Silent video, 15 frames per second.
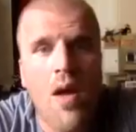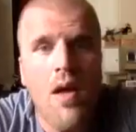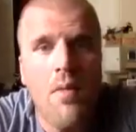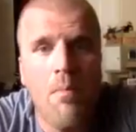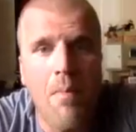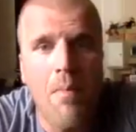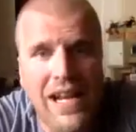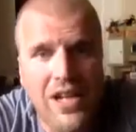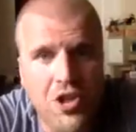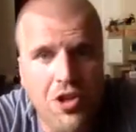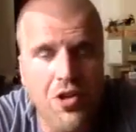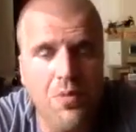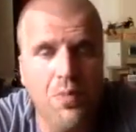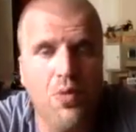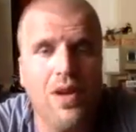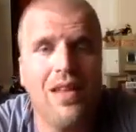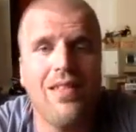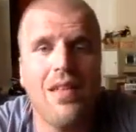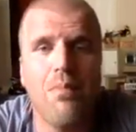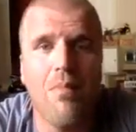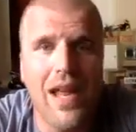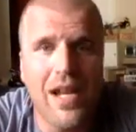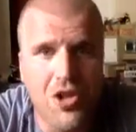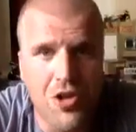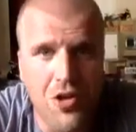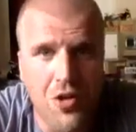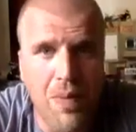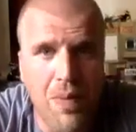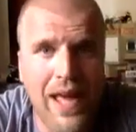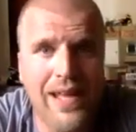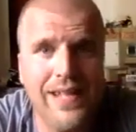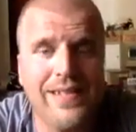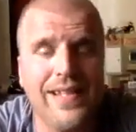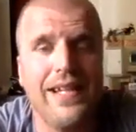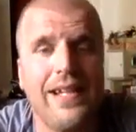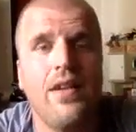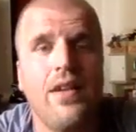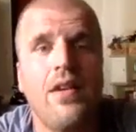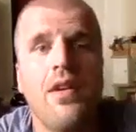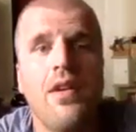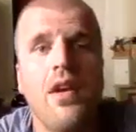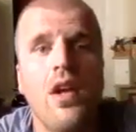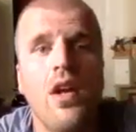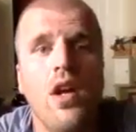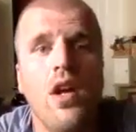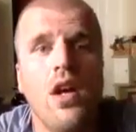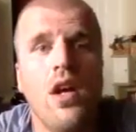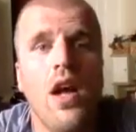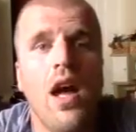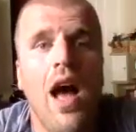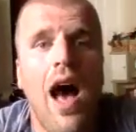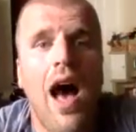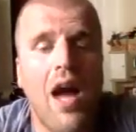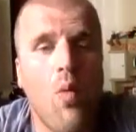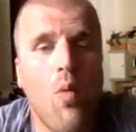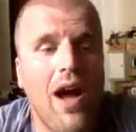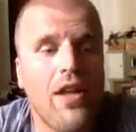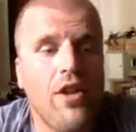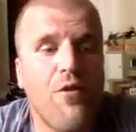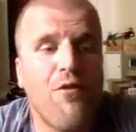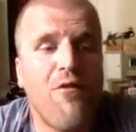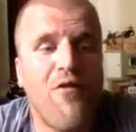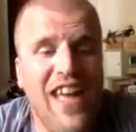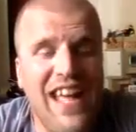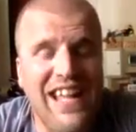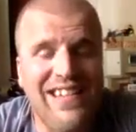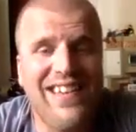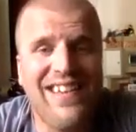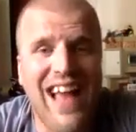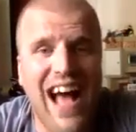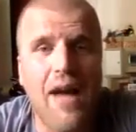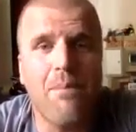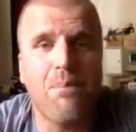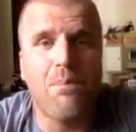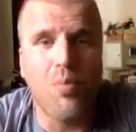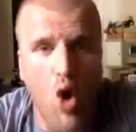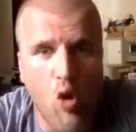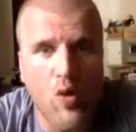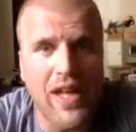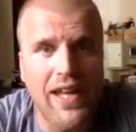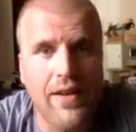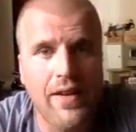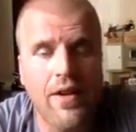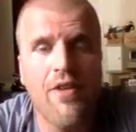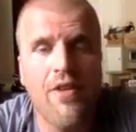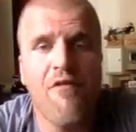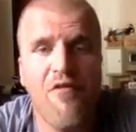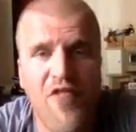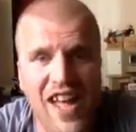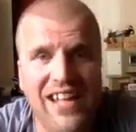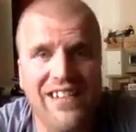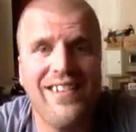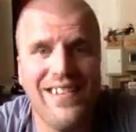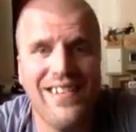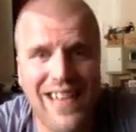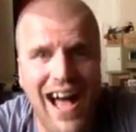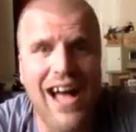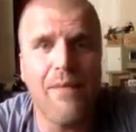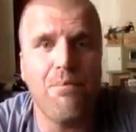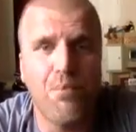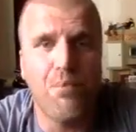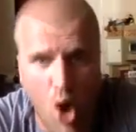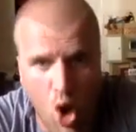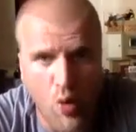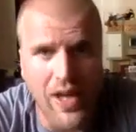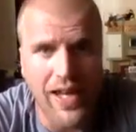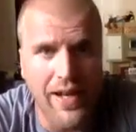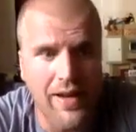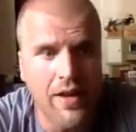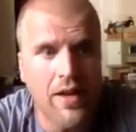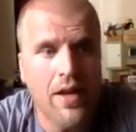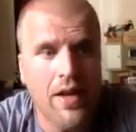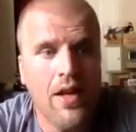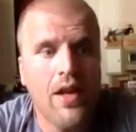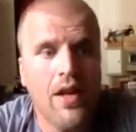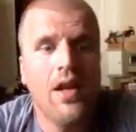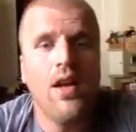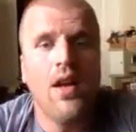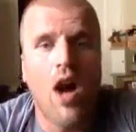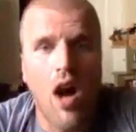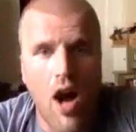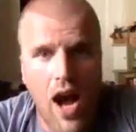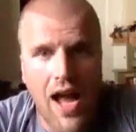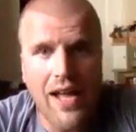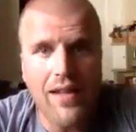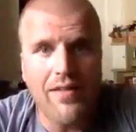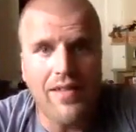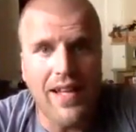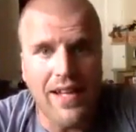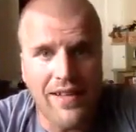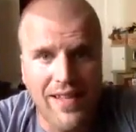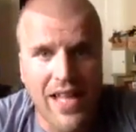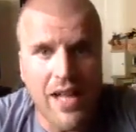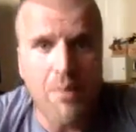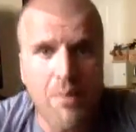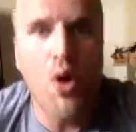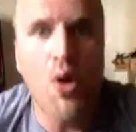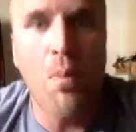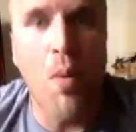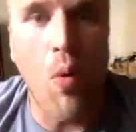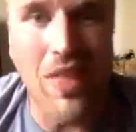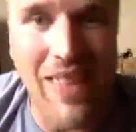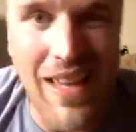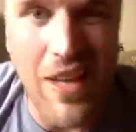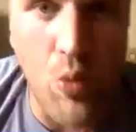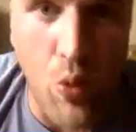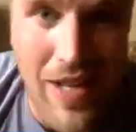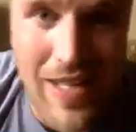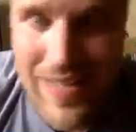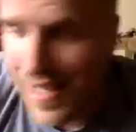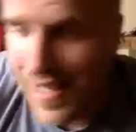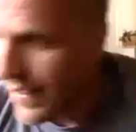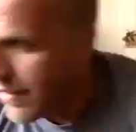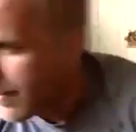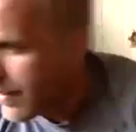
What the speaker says: Make sure you're breathing. Make sure you're pacing. I want you fit, not broken. Fit, not broken. All right? Dig deep, but within reason.